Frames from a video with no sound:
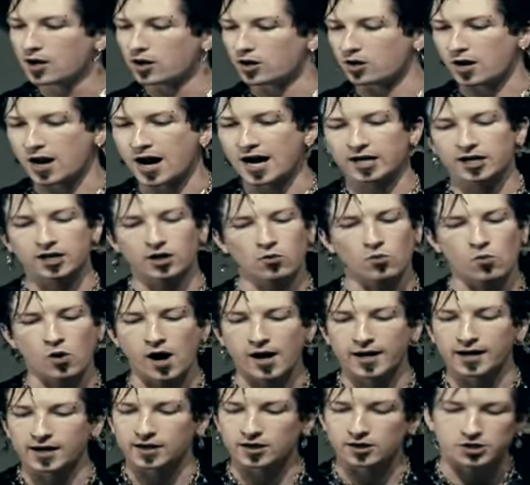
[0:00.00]
You're not gonna
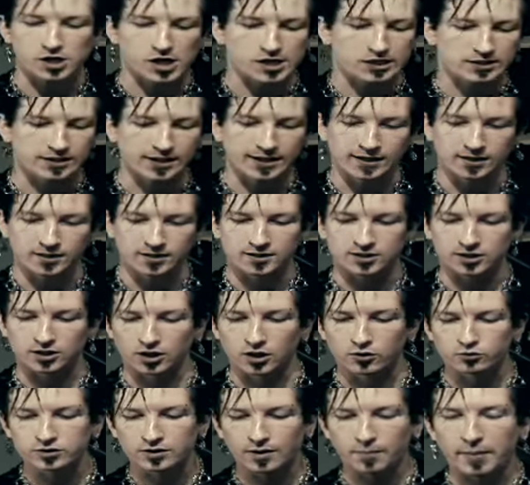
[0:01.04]
want it near Jason England's
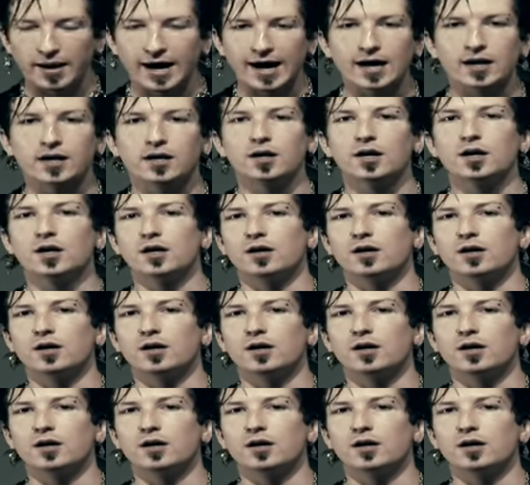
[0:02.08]
close-up pad.